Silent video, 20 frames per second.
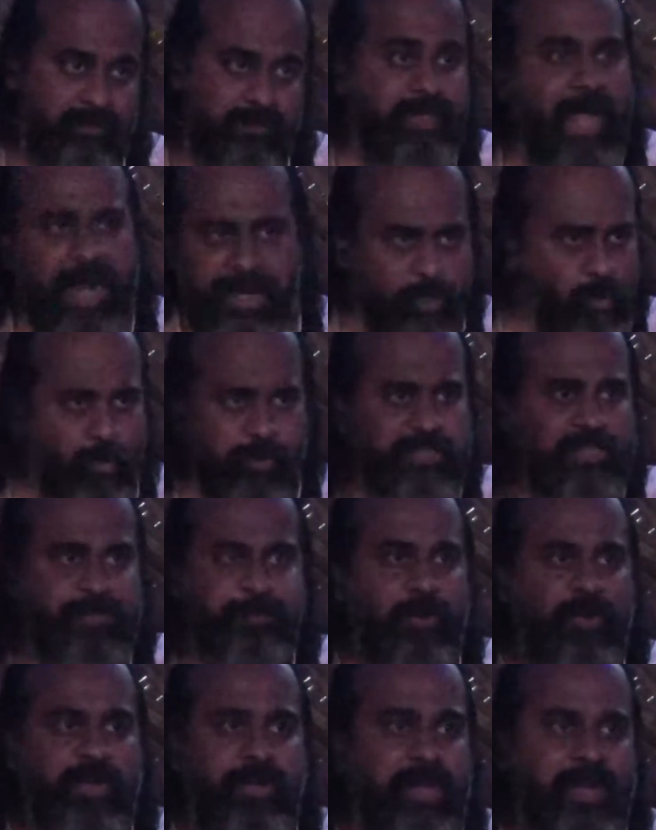That too is
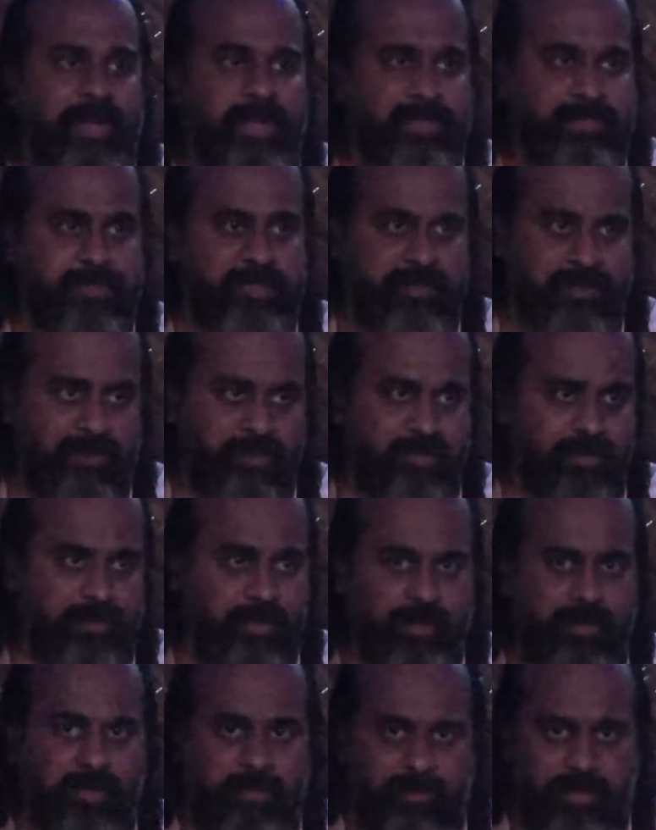spontaneous.
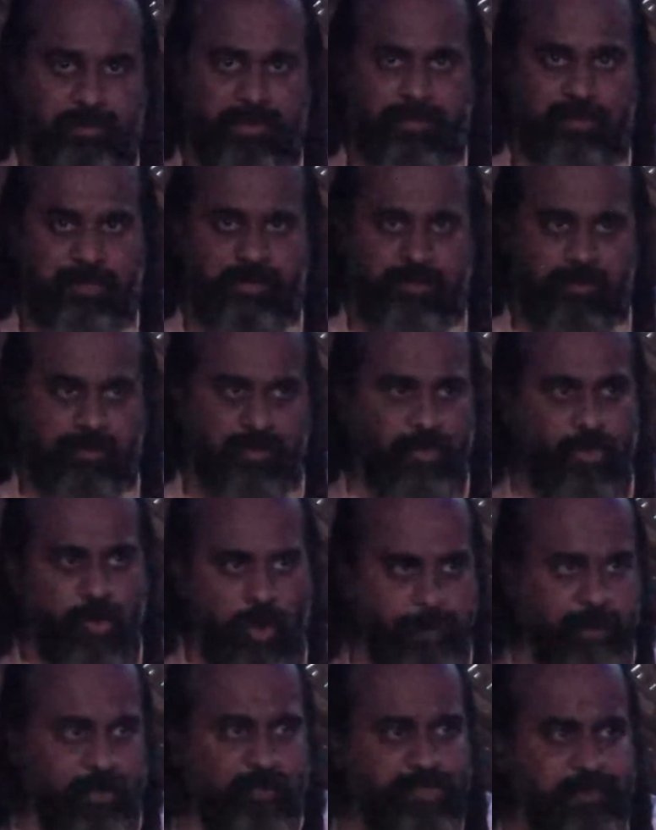You
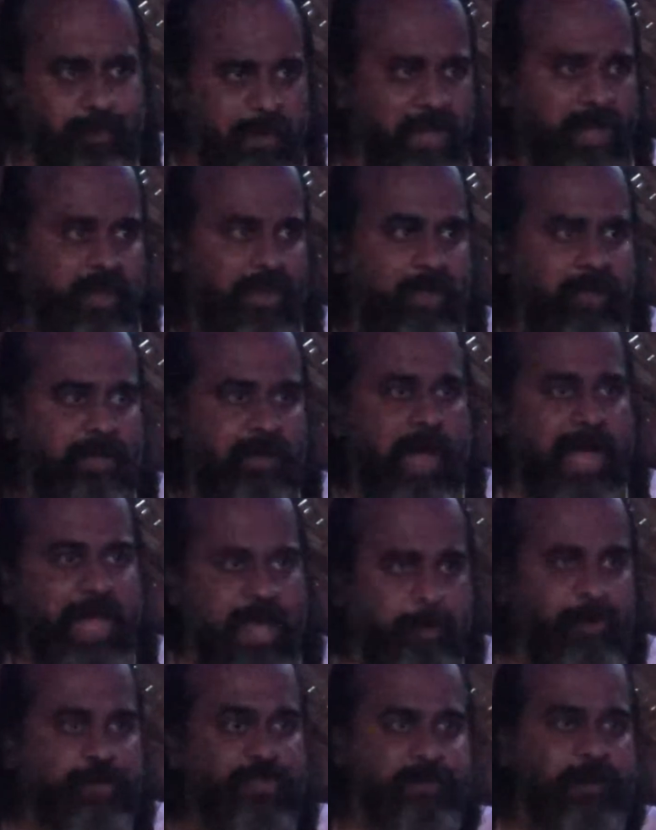abuse me, I
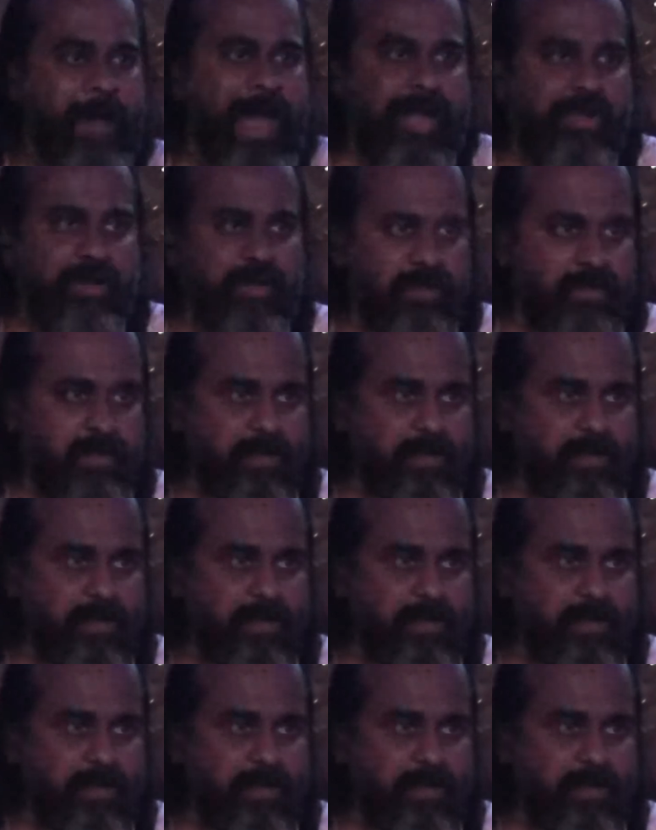abuse back.